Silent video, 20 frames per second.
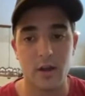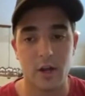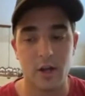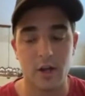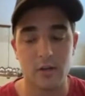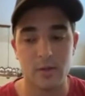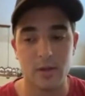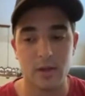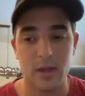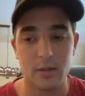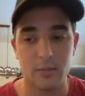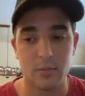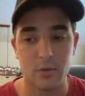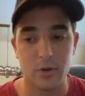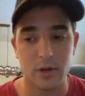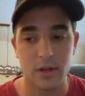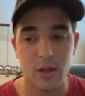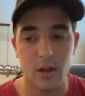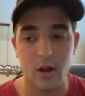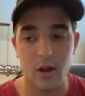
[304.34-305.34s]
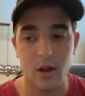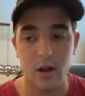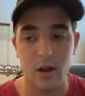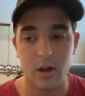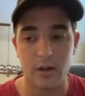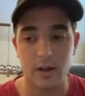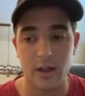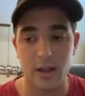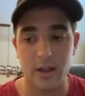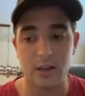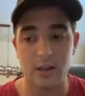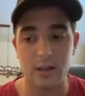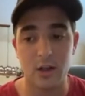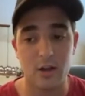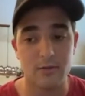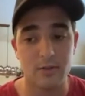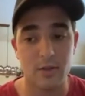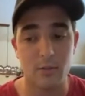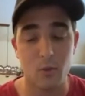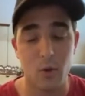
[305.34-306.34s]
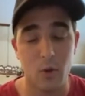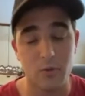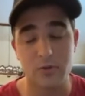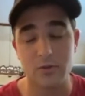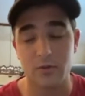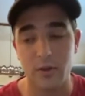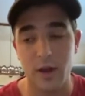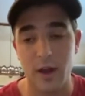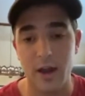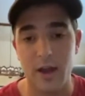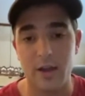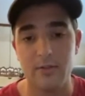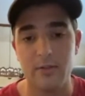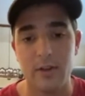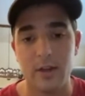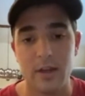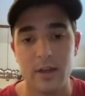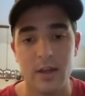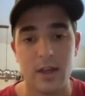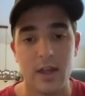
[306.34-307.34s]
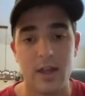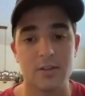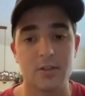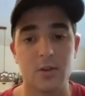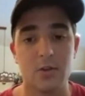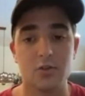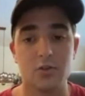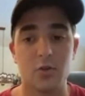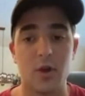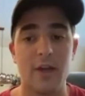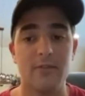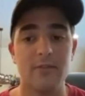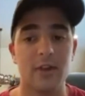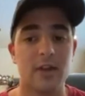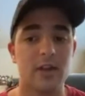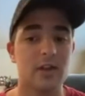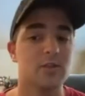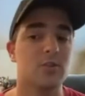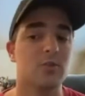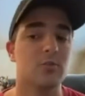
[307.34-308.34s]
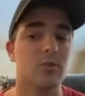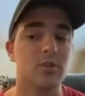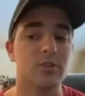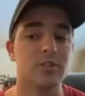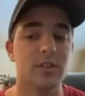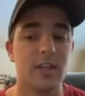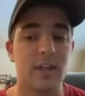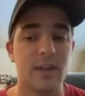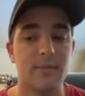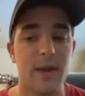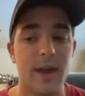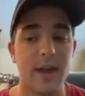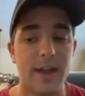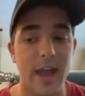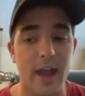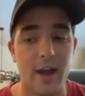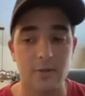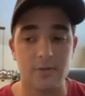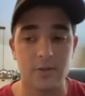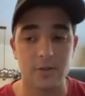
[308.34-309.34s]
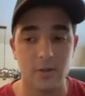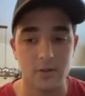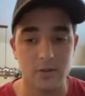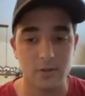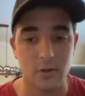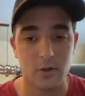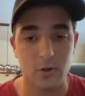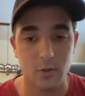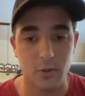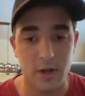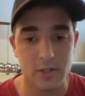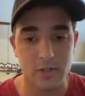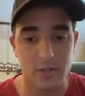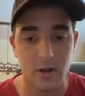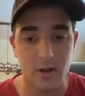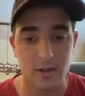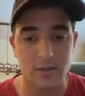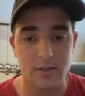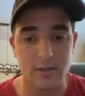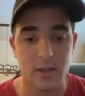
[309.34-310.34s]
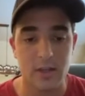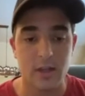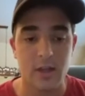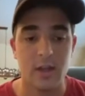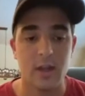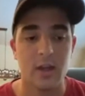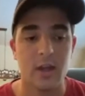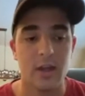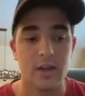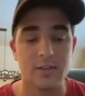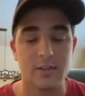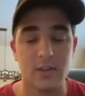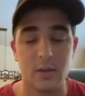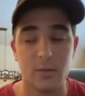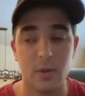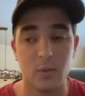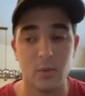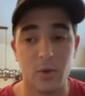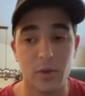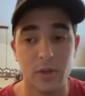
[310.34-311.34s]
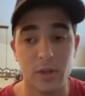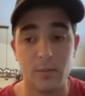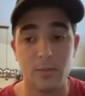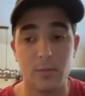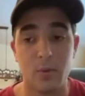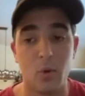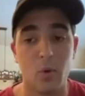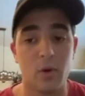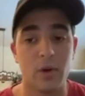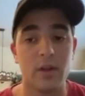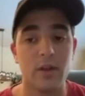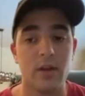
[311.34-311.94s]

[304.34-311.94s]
going to be hit pretty hard, and a lot of them won't survive. And so driving consumers to get back out to those local restaurants is going to be really important.